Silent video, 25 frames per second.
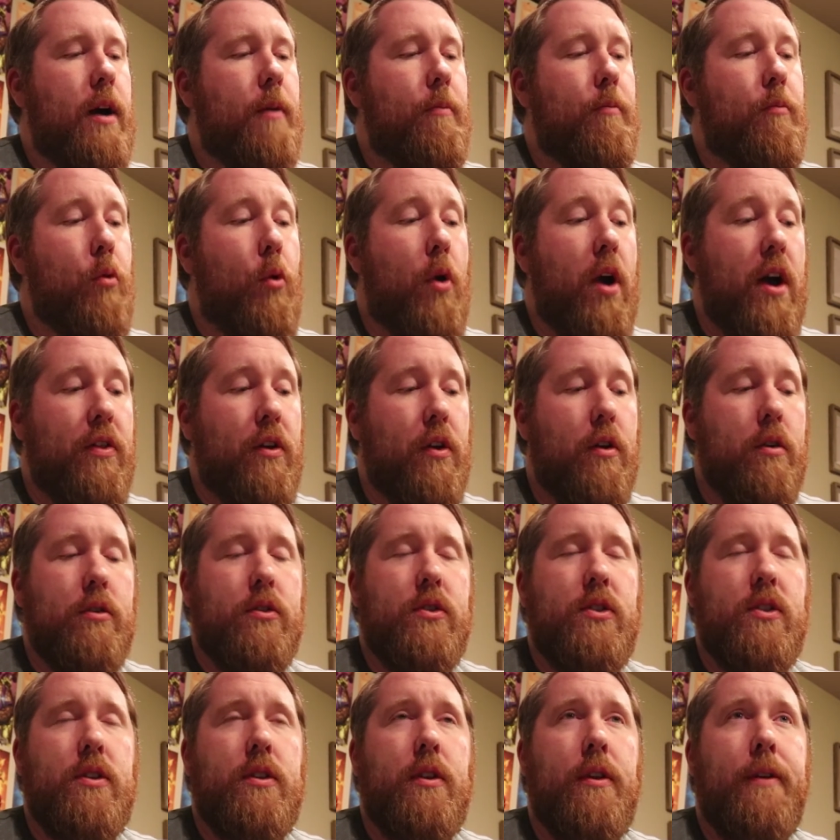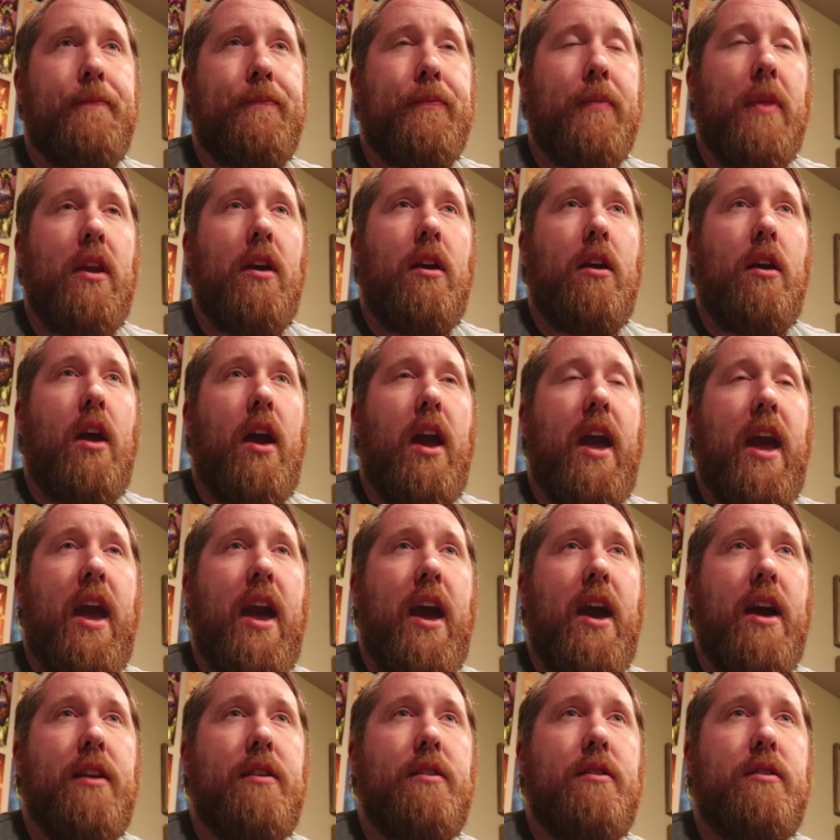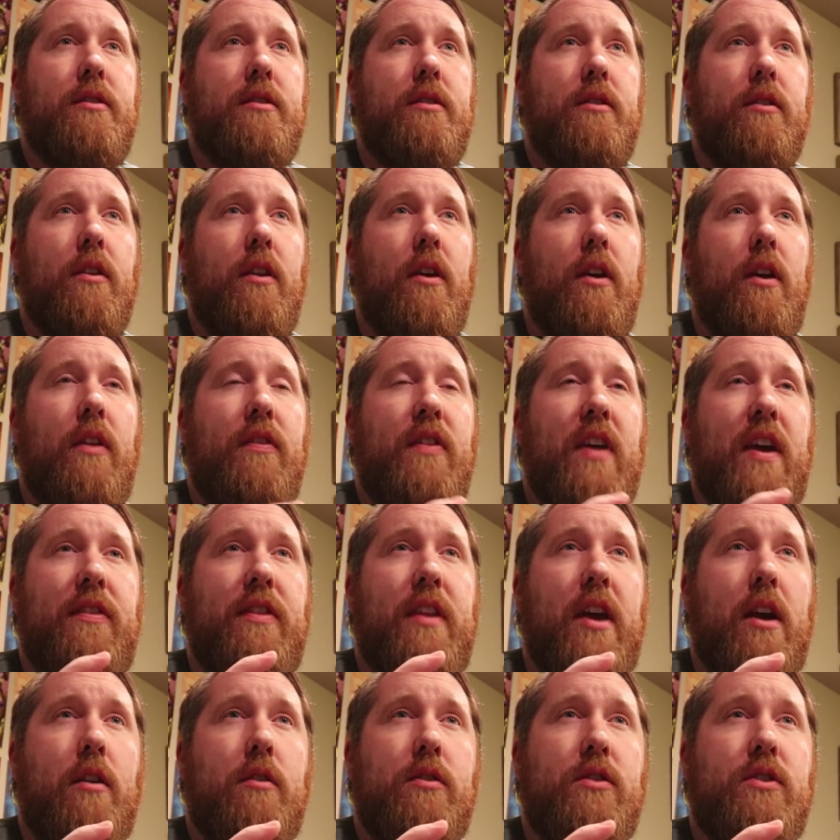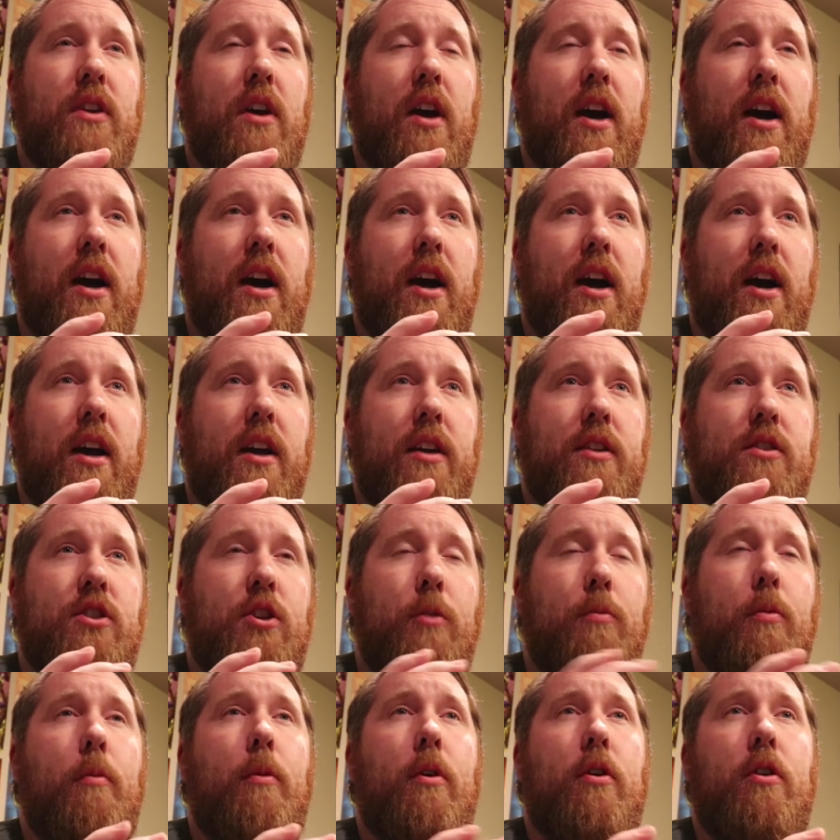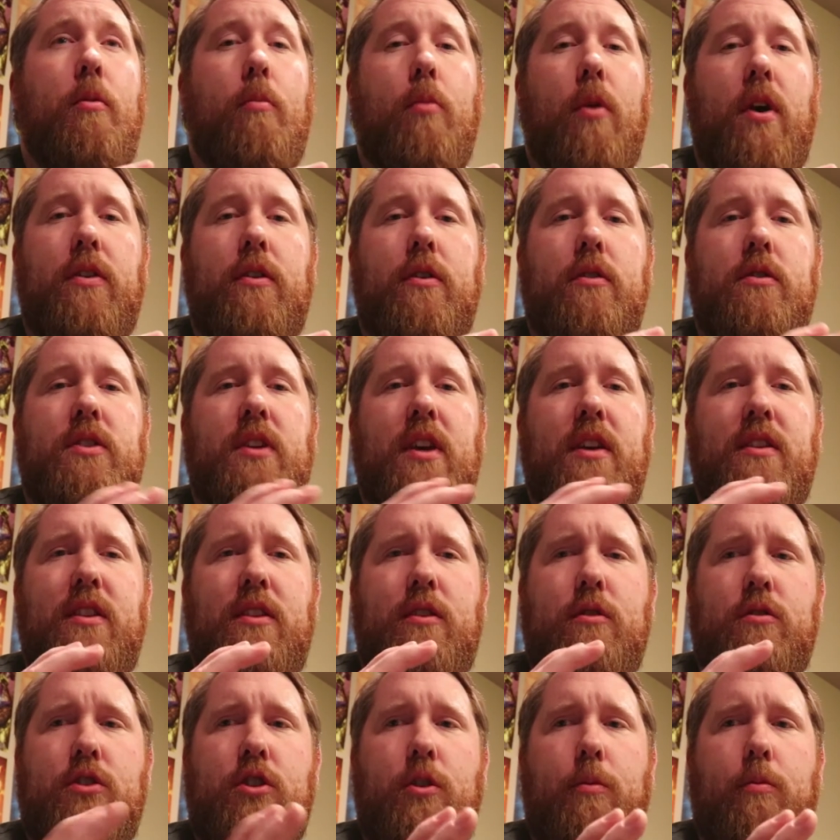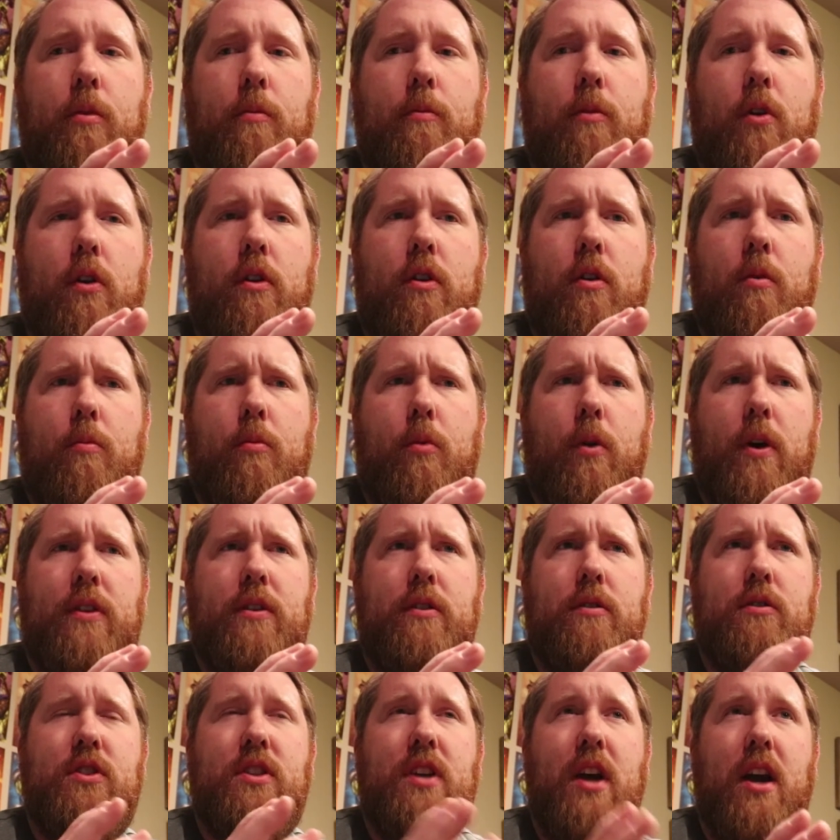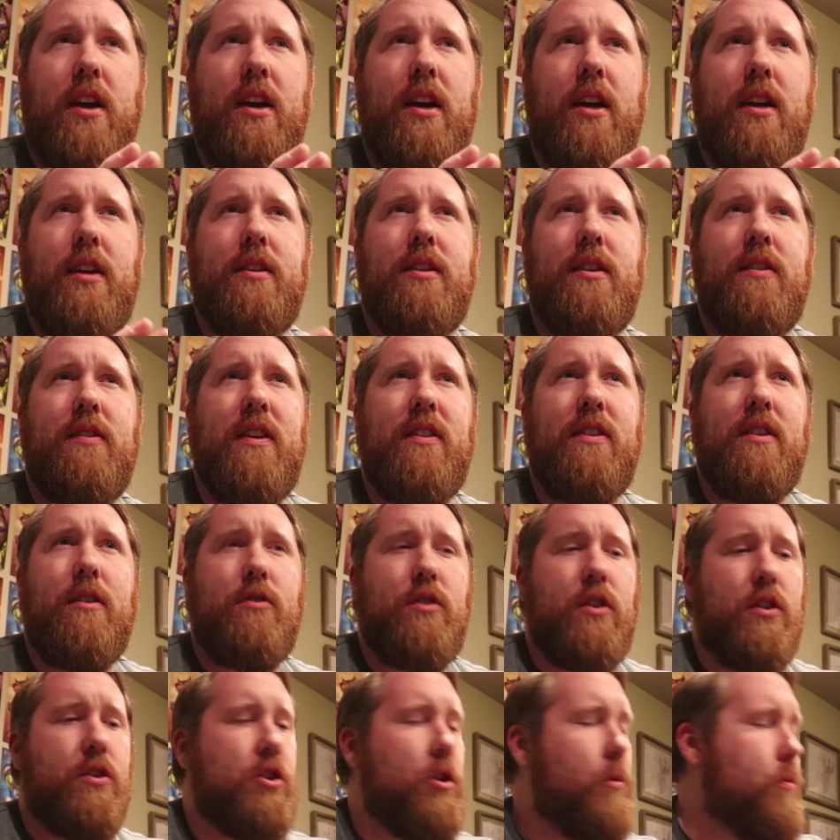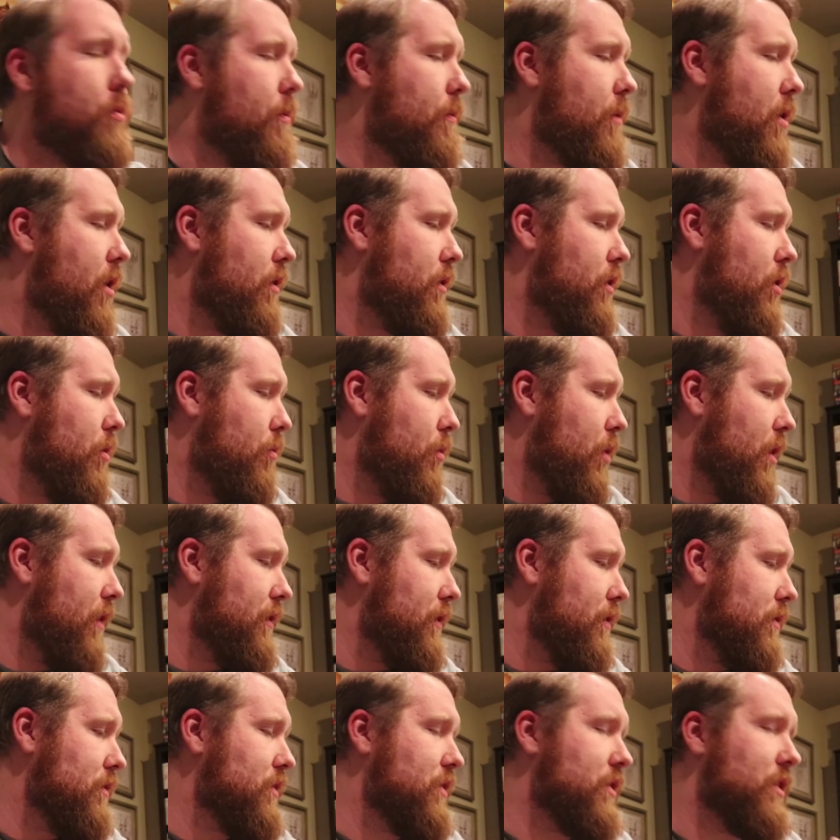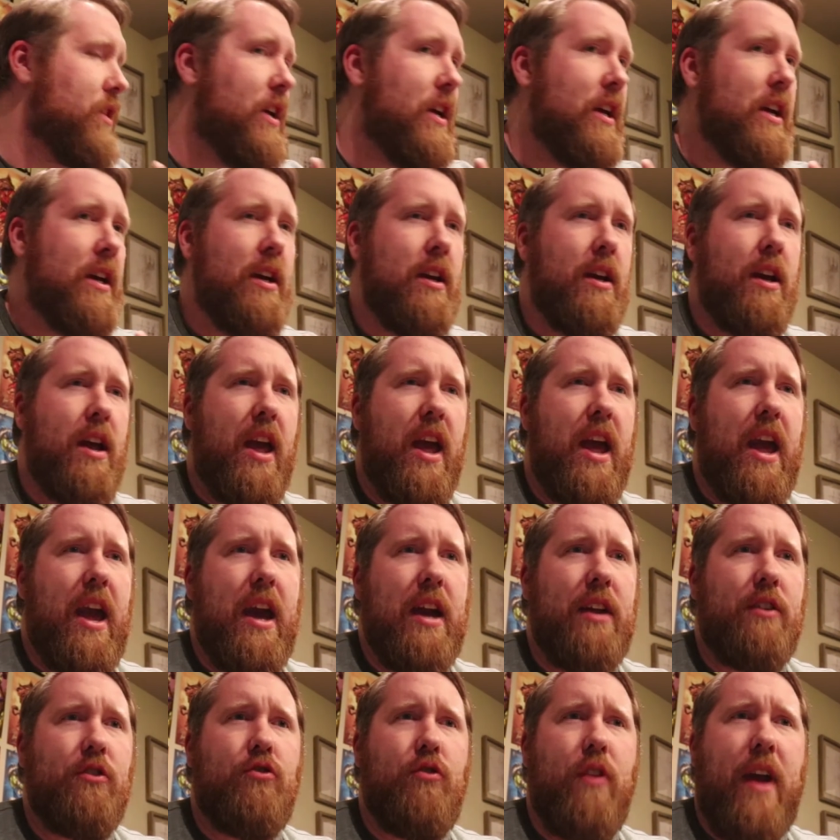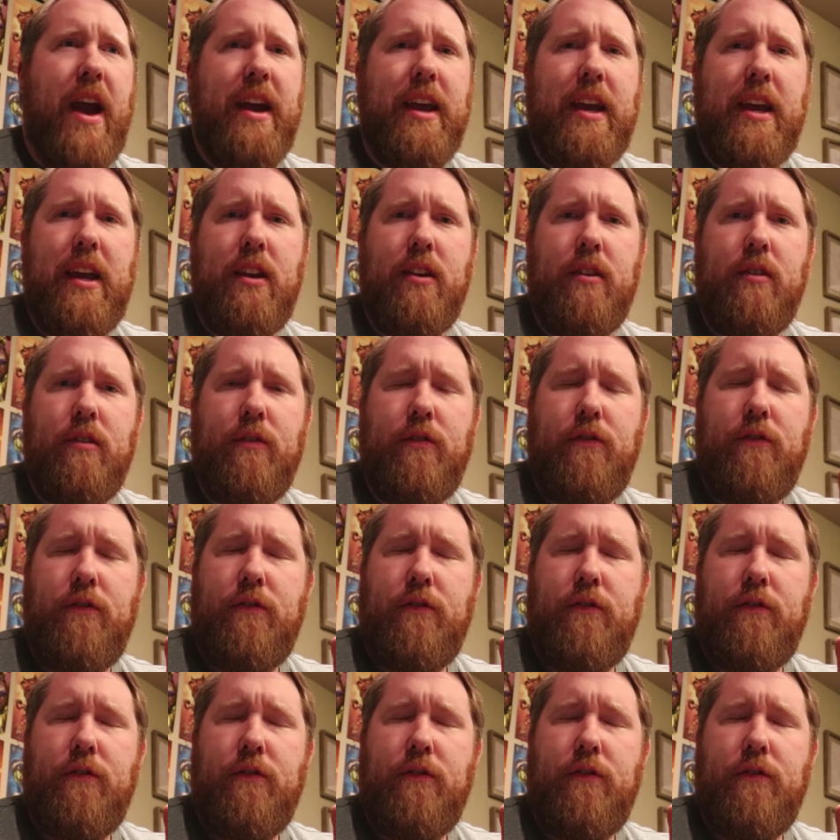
Brothers, and then there's Super Mario Brothers, and then there's Super Mario Brothers Duck Hunt. Then there's a Super Mario Brothers and Track and